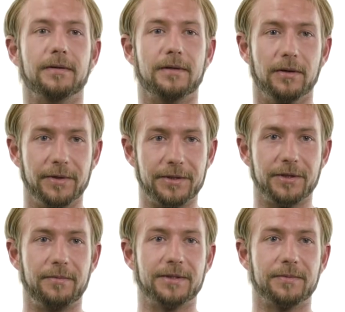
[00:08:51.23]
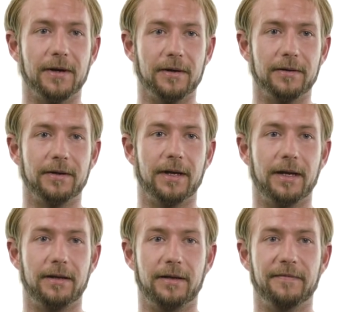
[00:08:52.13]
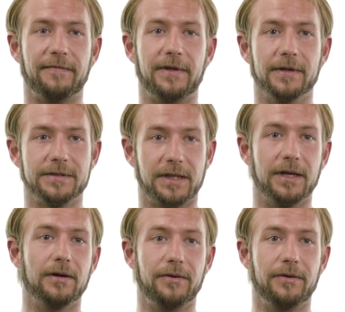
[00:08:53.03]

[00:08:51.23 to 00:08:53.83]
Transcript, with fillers: go into treatment tomorrow. And if he doesn't go,